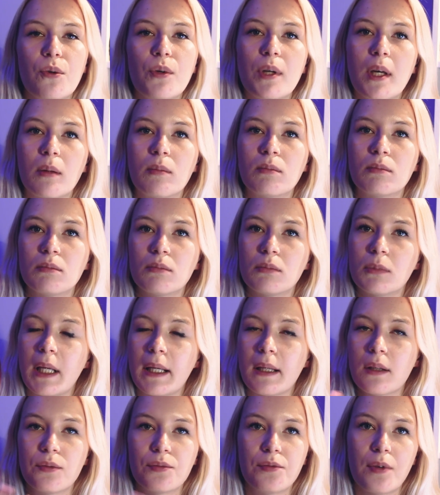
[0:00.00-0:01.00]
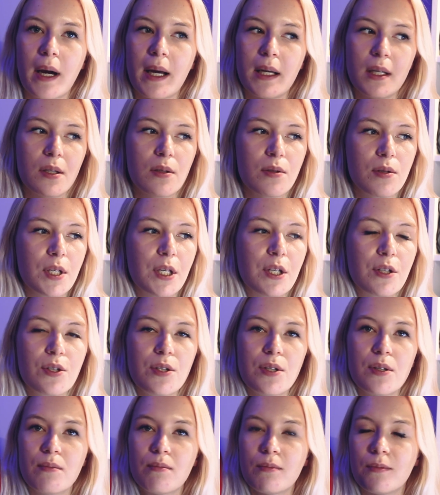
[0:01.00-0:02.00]
You can like find
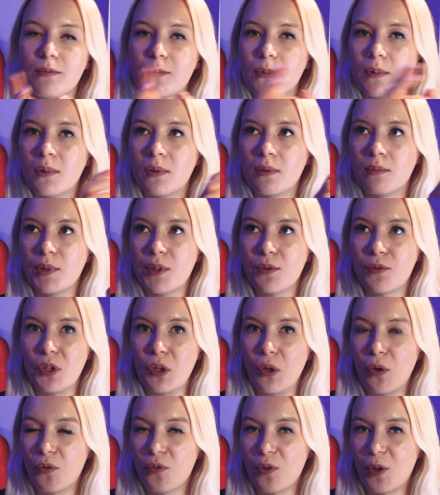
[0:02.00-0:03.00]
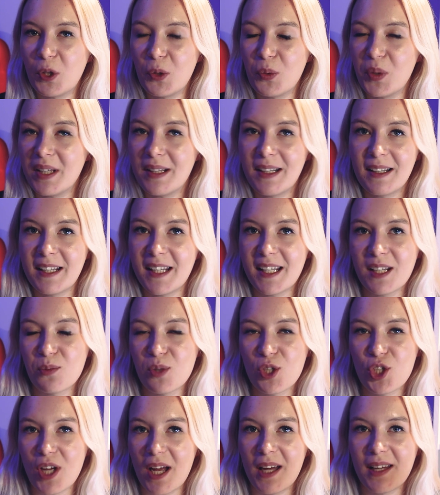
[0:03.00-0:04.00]
it if you're following the link
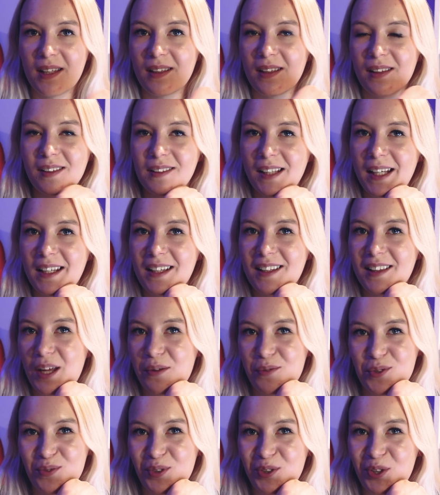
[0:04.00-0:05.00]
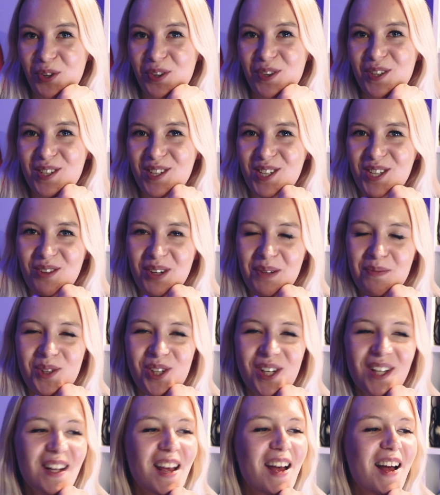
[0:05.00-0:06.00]
which I like left for you in the
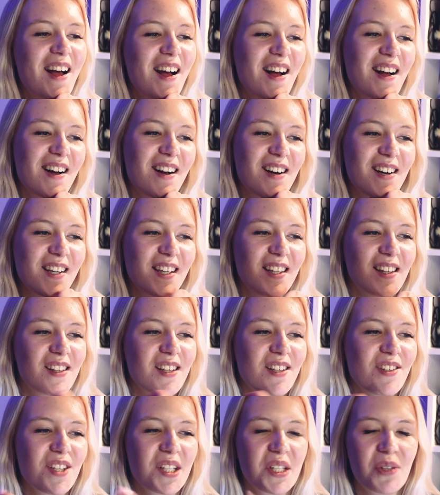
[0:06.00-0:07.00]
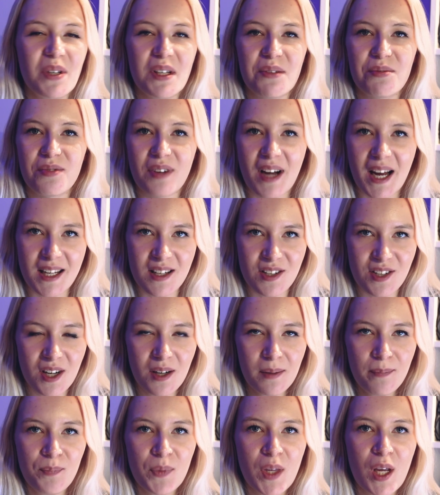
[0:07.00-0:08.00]
description, in the degree
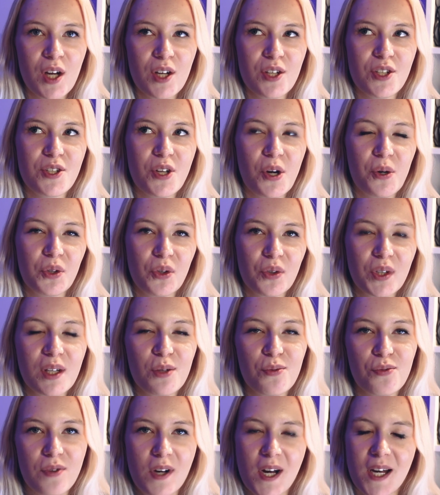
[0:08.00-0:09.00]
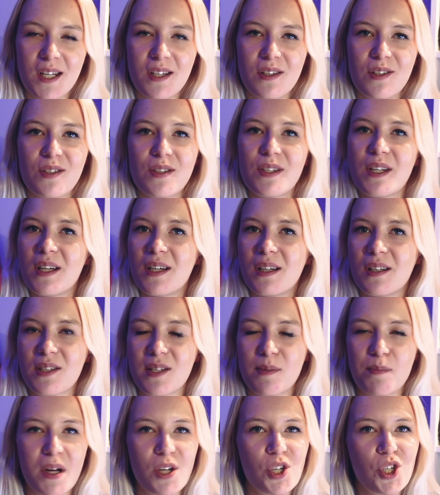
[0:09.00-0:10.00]
finder. So you can find the
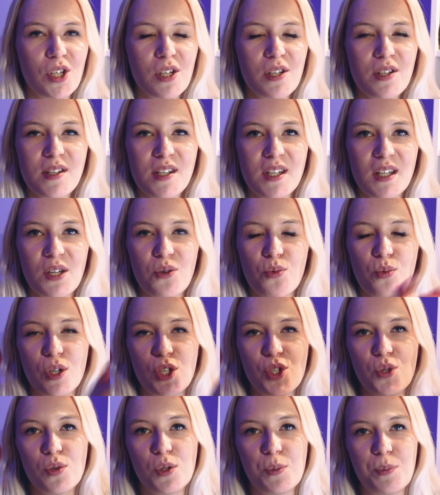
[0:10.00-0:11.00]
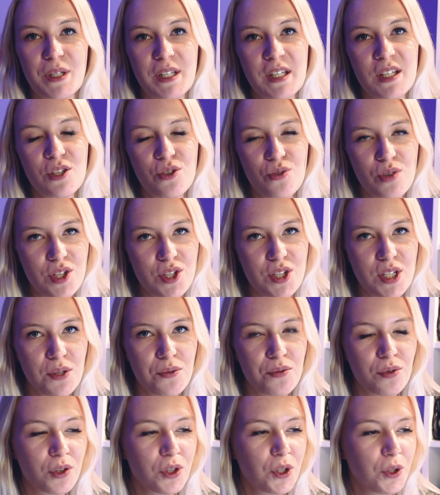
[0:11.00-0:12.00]
specialty which will be interesting
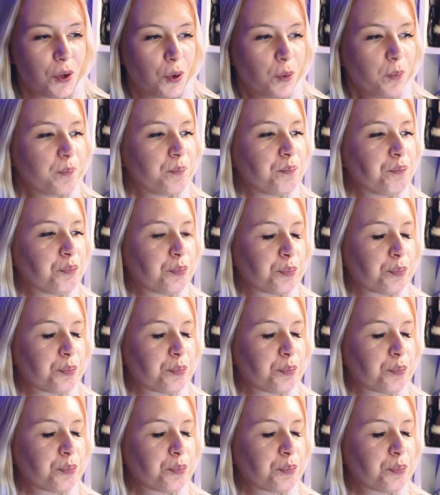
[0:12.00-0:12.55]
for you.